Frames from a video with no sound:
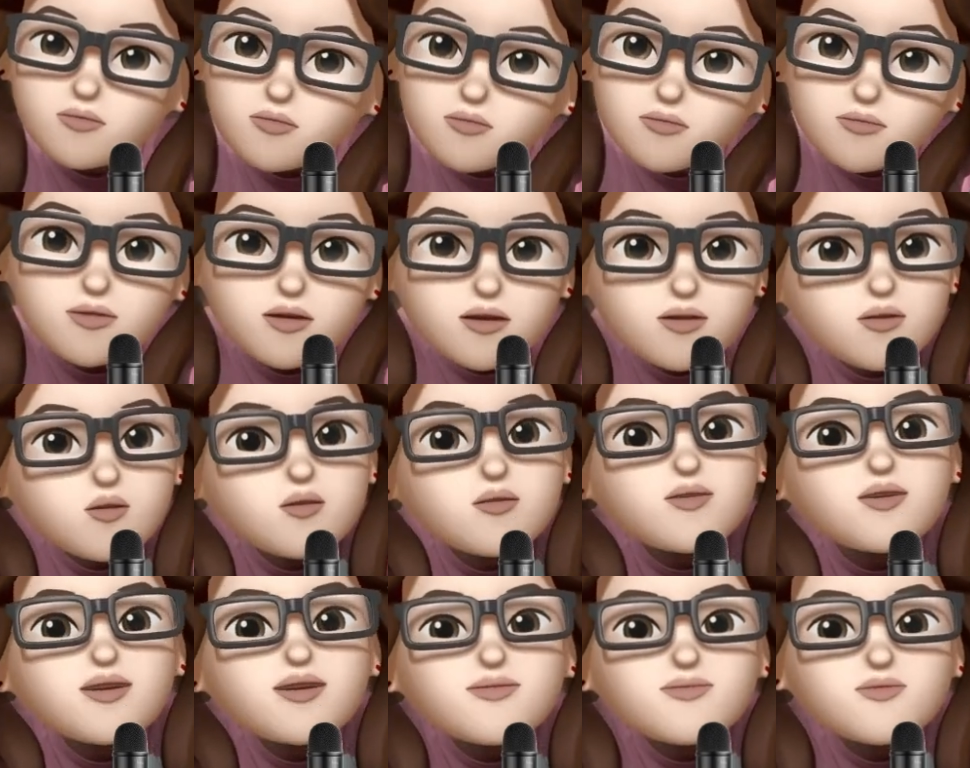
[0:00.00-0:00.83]
Tap
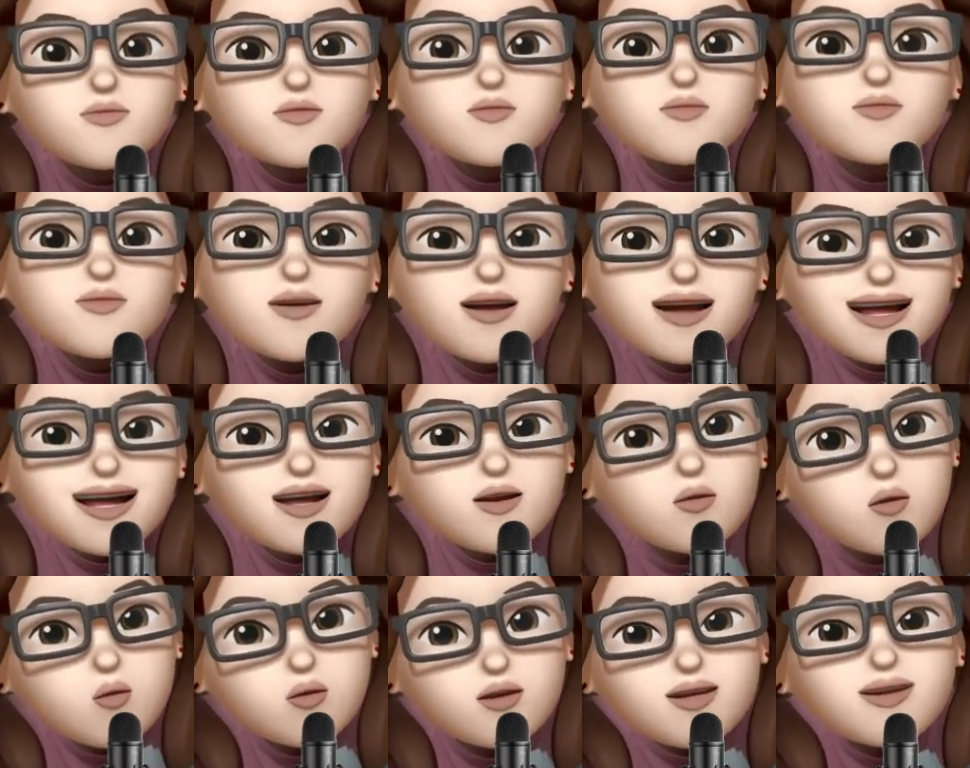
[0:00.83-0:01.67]
like and
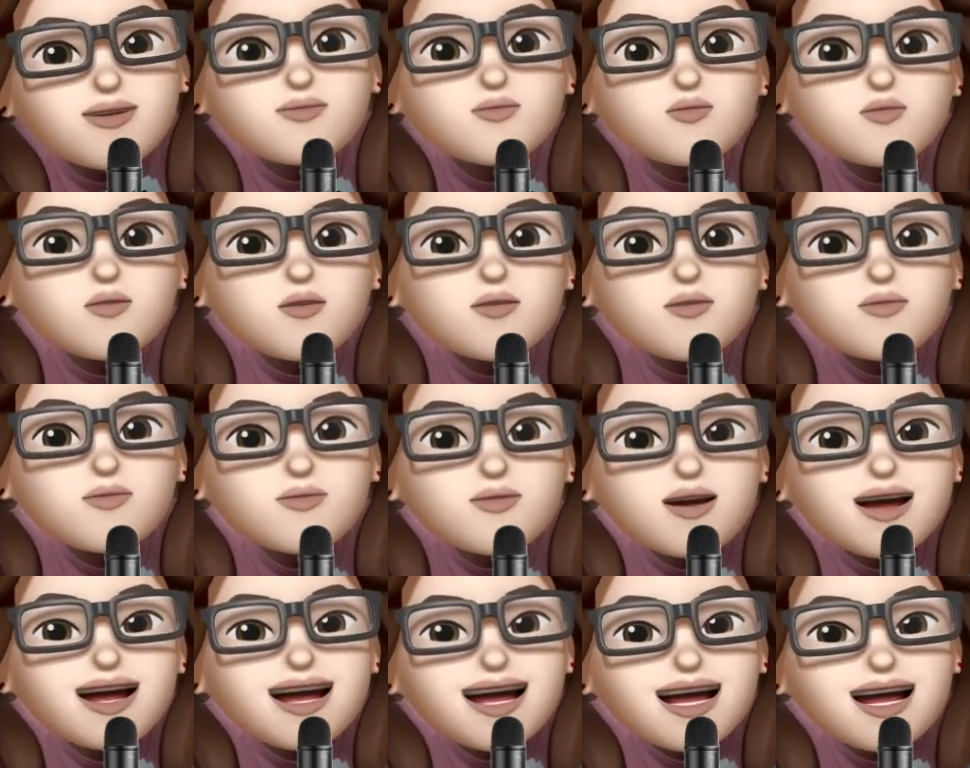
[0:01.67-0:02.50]
subscribe for more
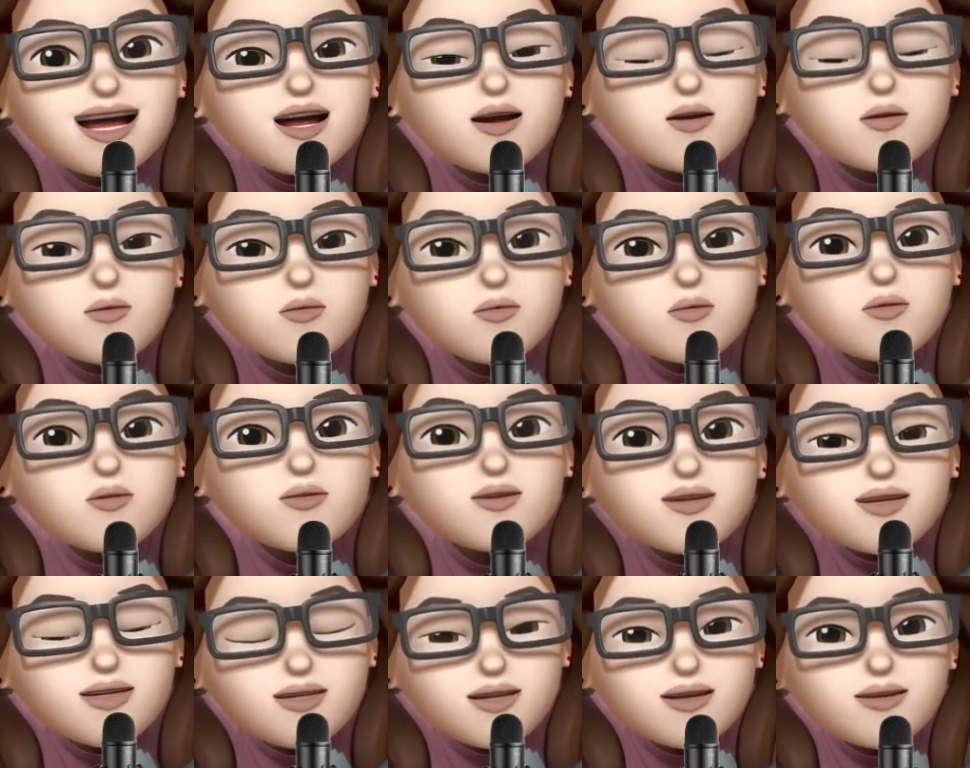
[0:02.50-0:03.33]
iPhone help
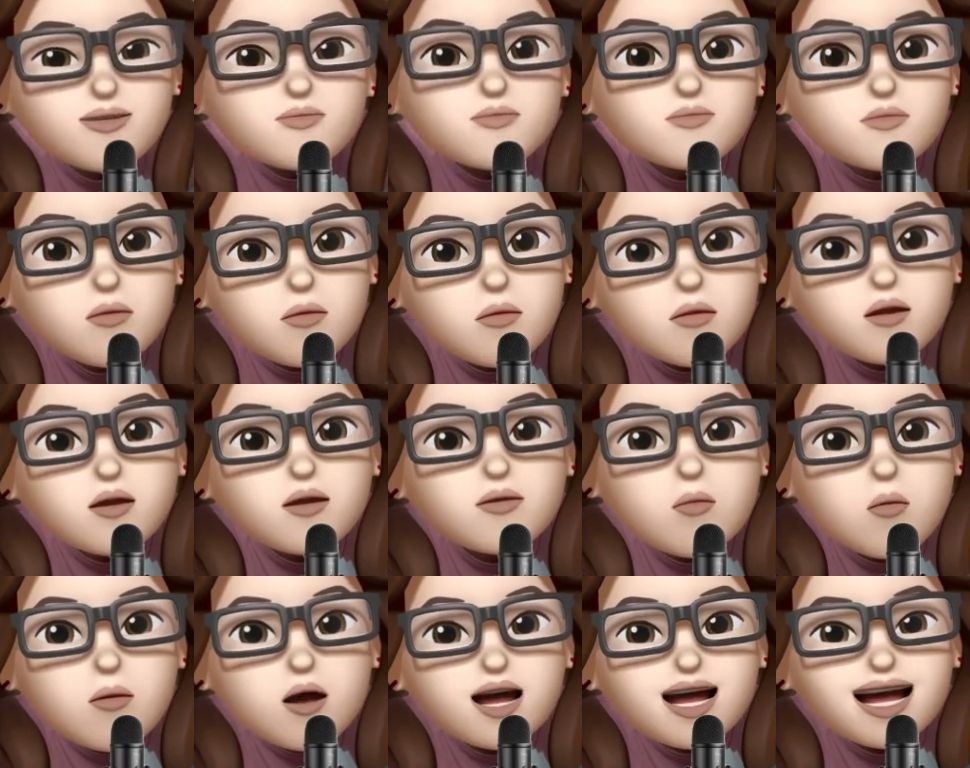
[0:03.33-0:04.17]
in
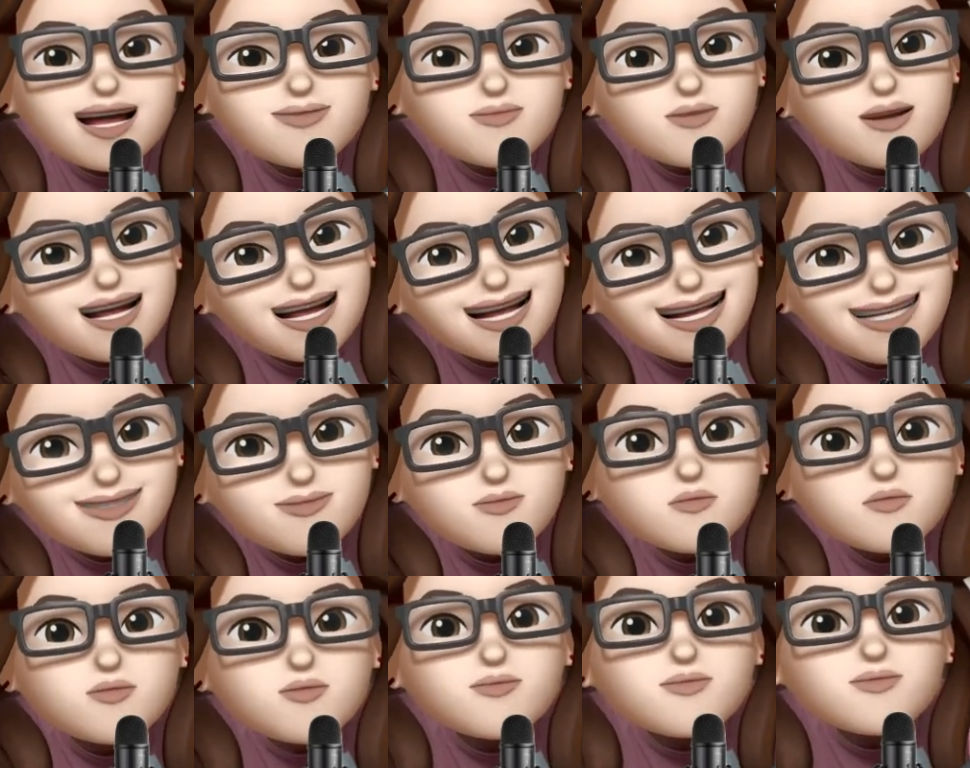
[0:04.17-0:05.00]
2025.
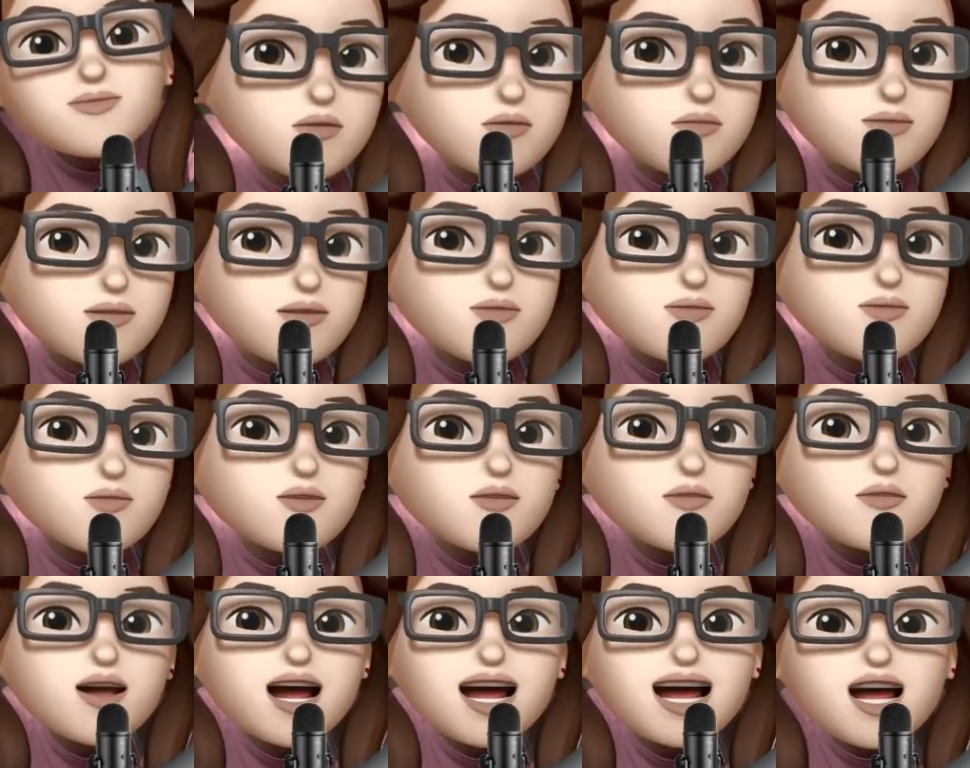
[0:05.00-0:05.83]
First, try
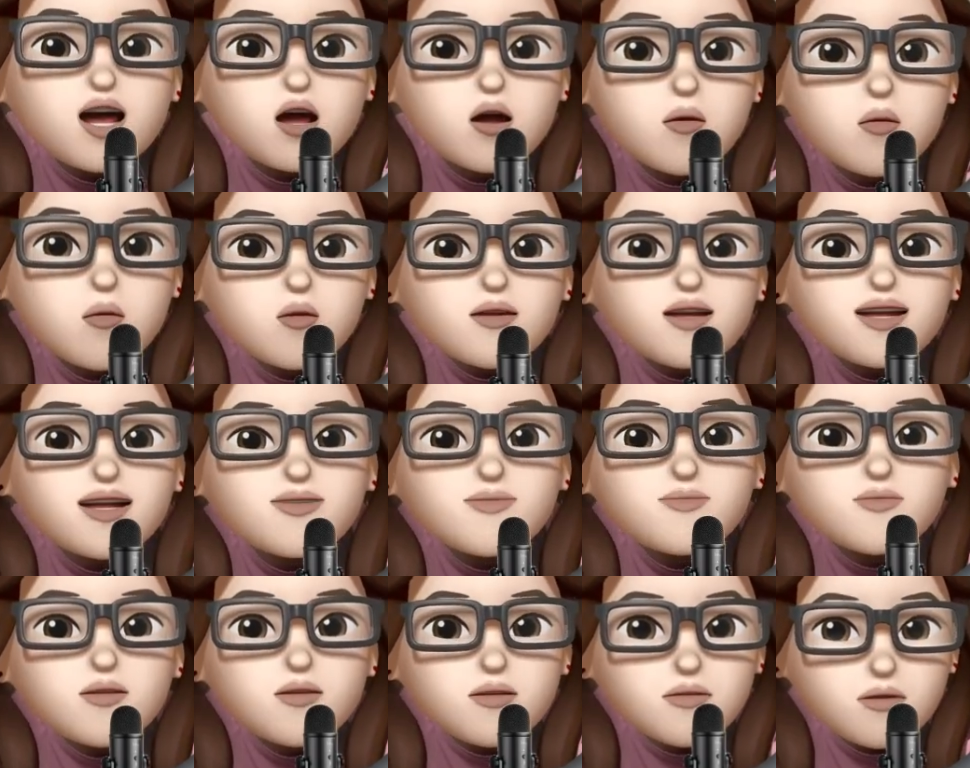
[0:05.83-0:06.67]
a force
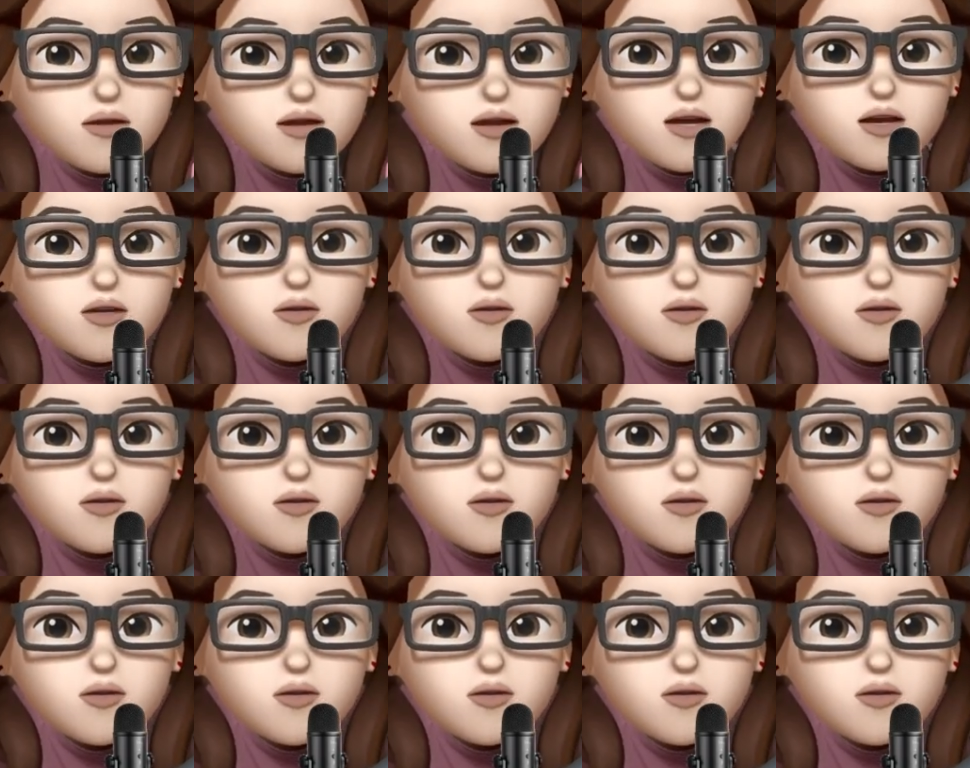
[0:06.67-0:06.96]
restart.